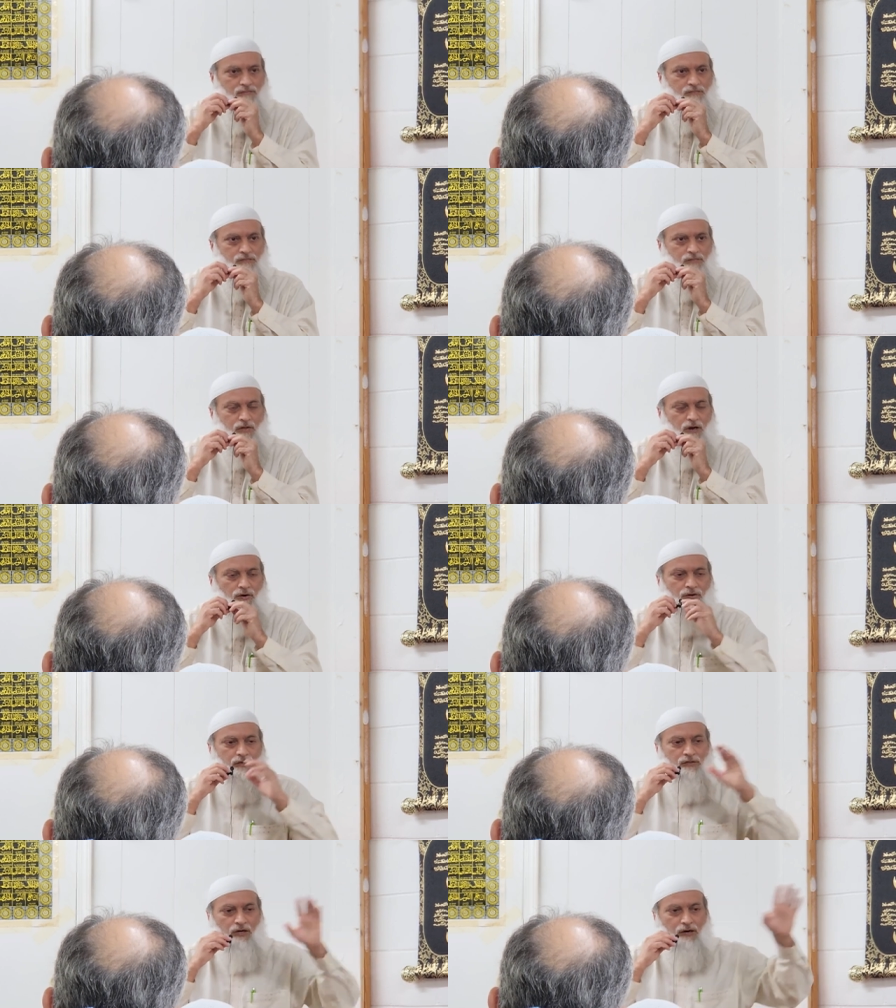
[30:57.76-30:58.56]
the
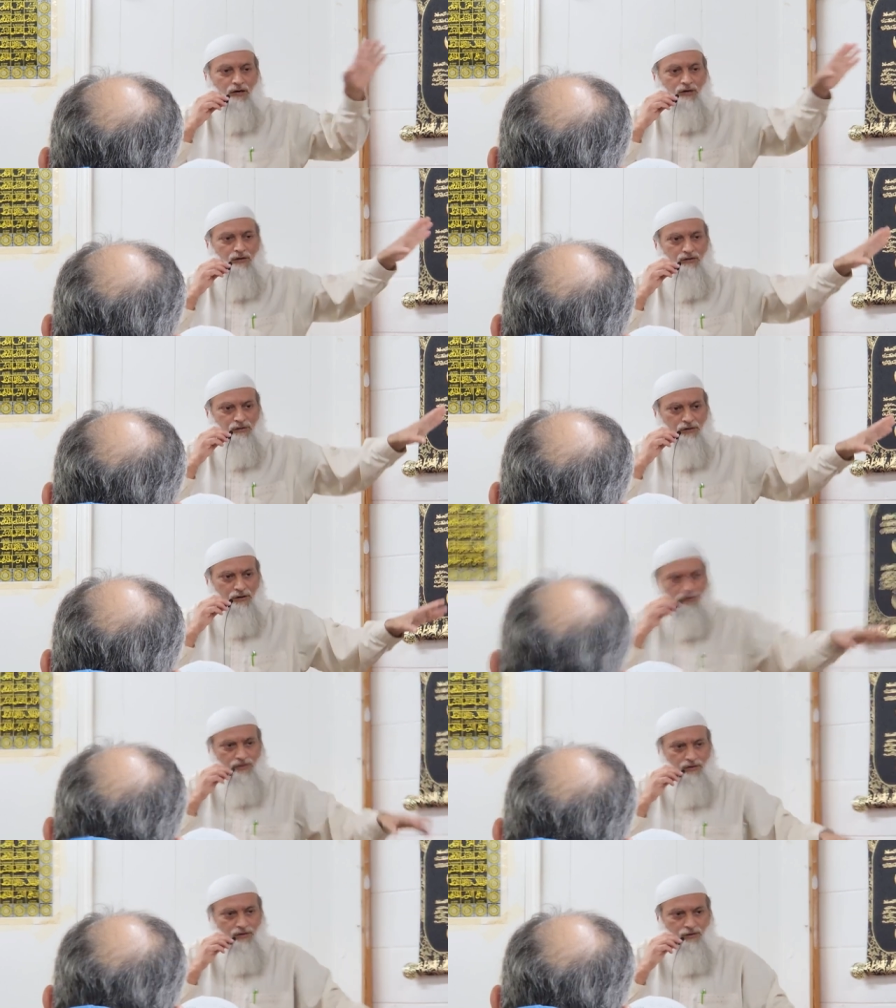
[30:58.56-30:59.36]
goings on you
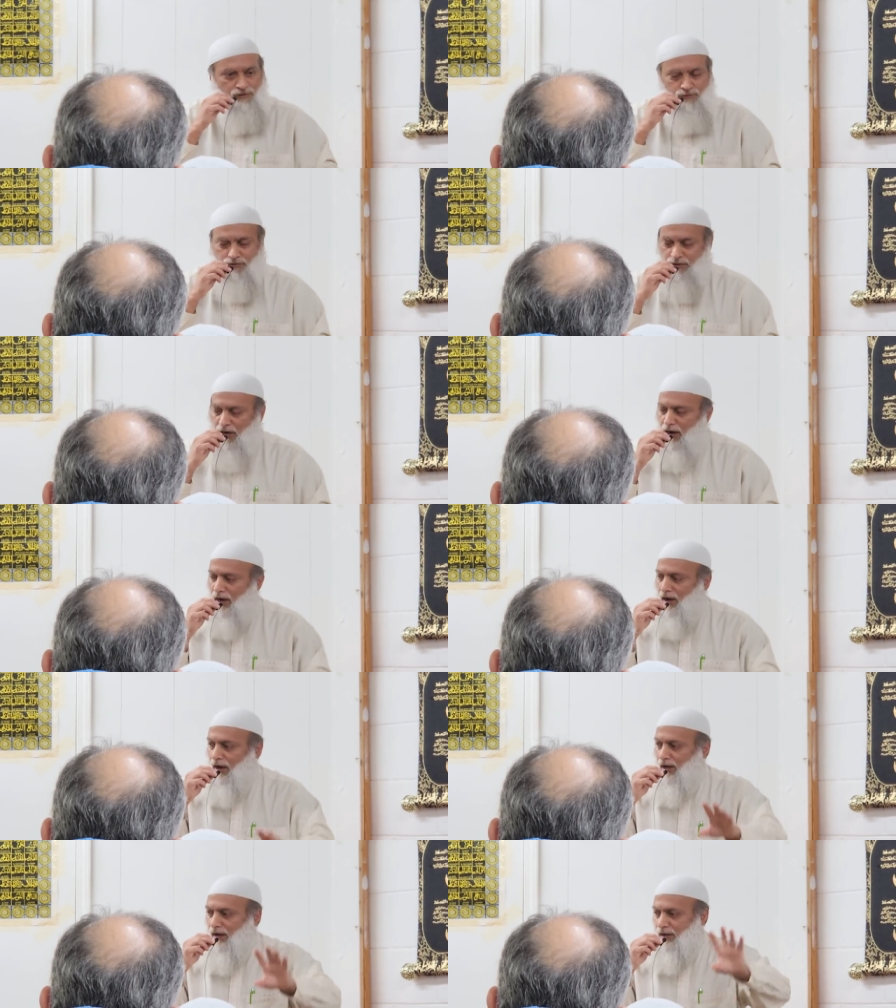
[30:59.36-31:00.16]
know, in
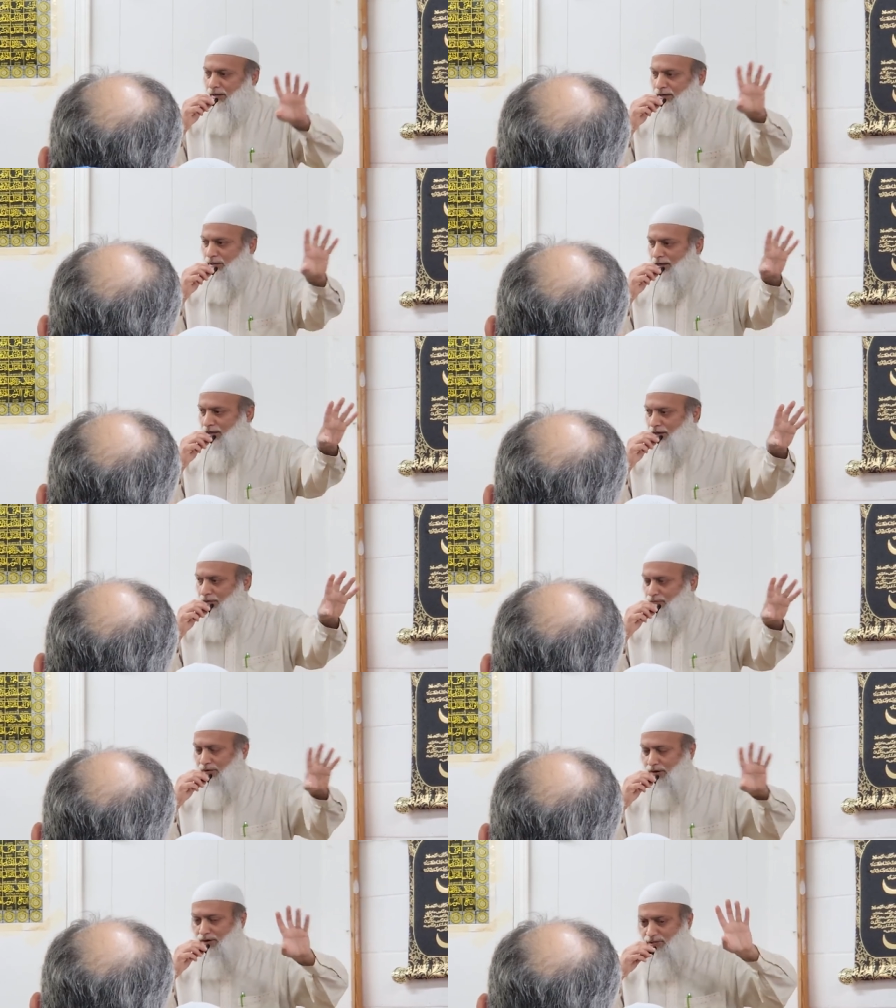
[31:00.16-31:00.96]
Sudan and,
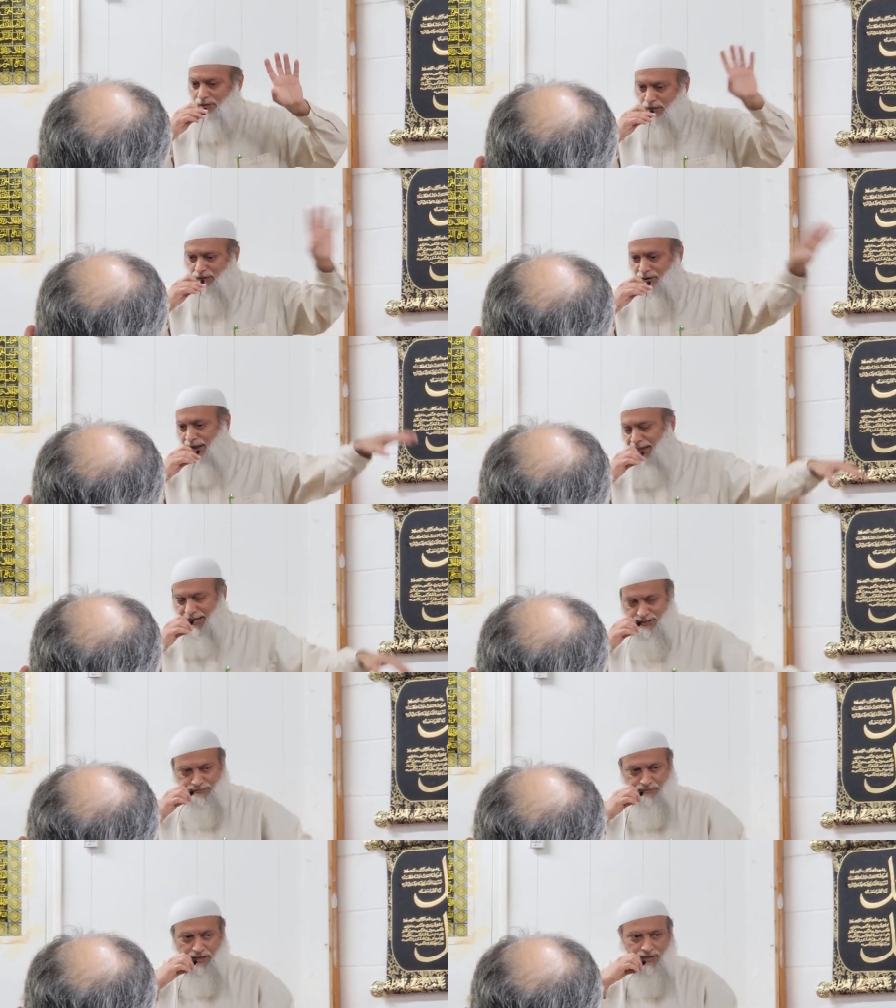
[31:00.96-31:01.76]
and various other
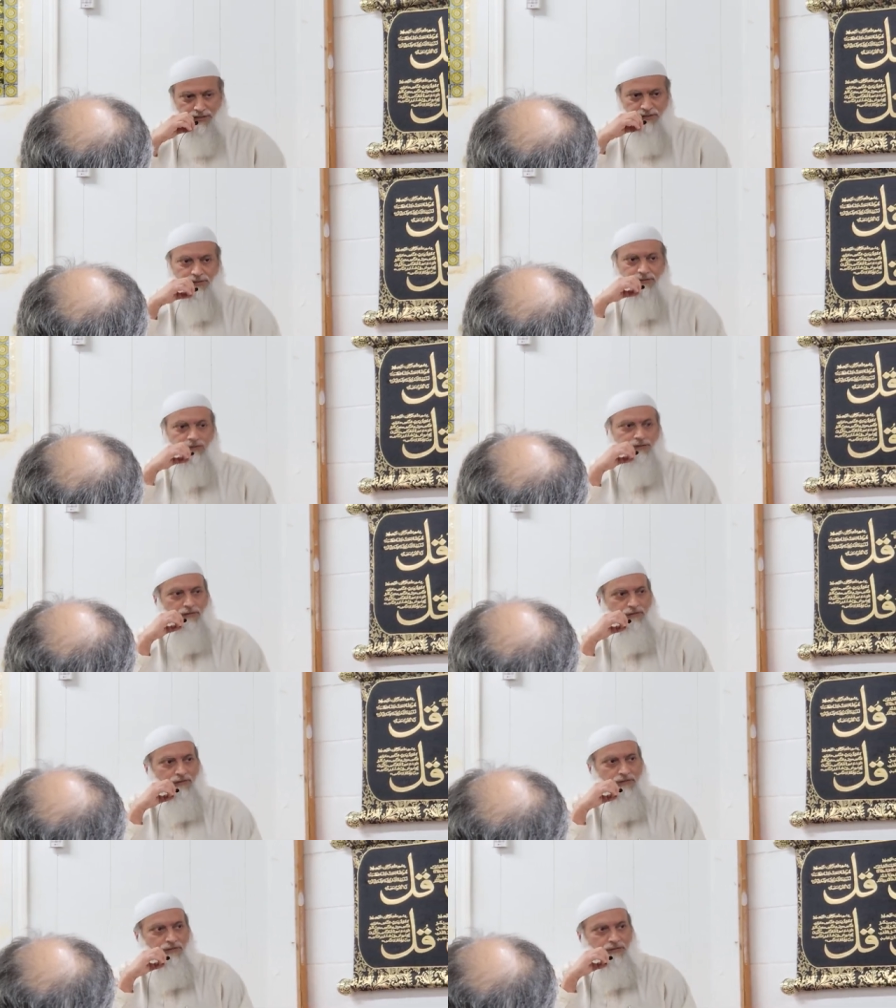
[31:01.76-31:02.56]
aspects
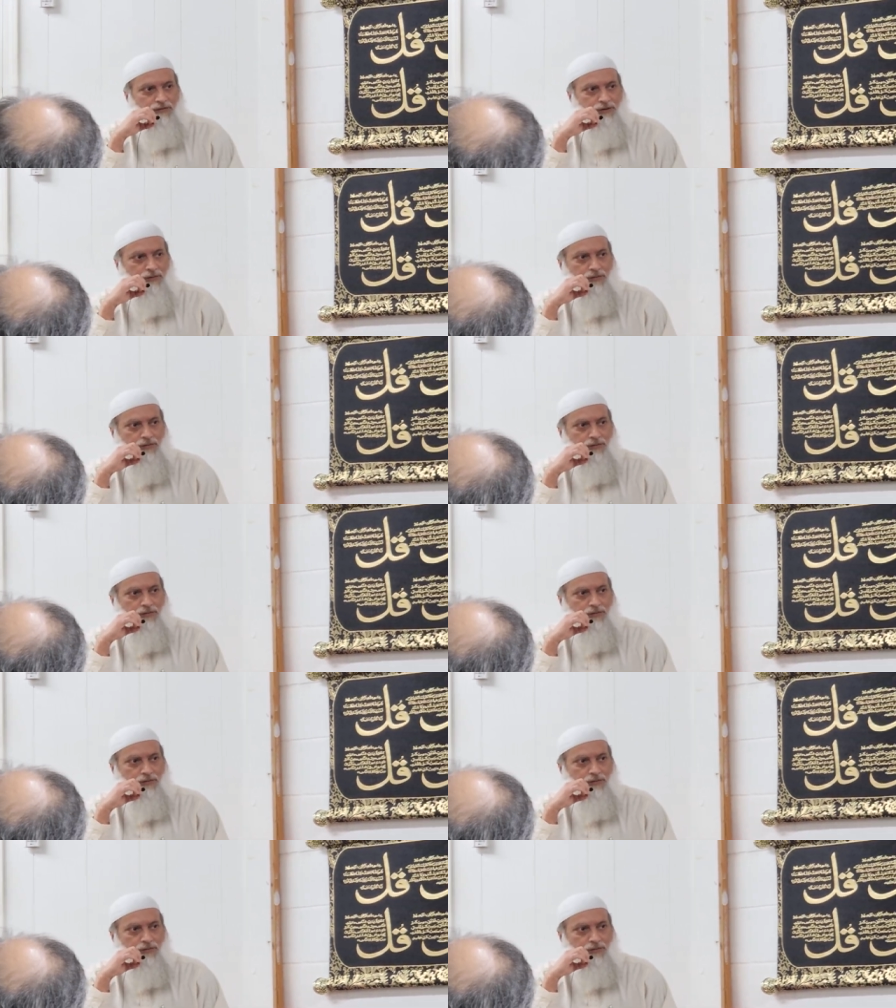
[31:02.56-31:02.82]
or